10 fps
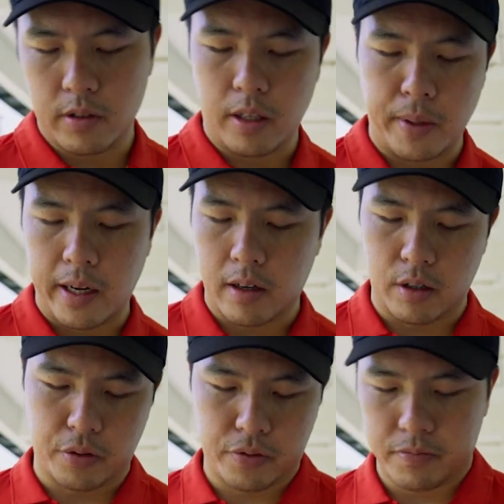So they're made out
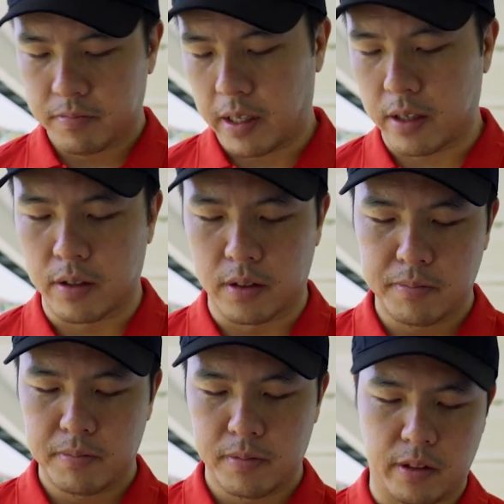of, I don't know,
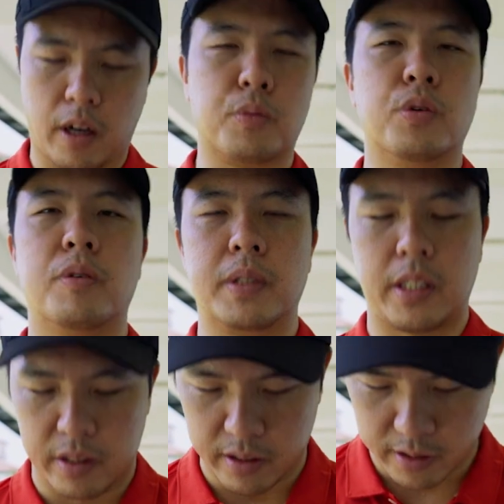not wood
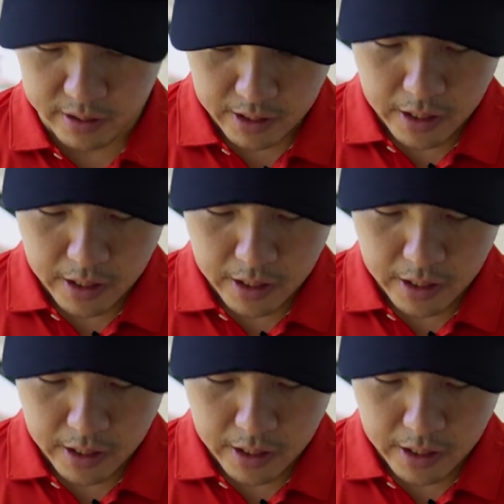materials.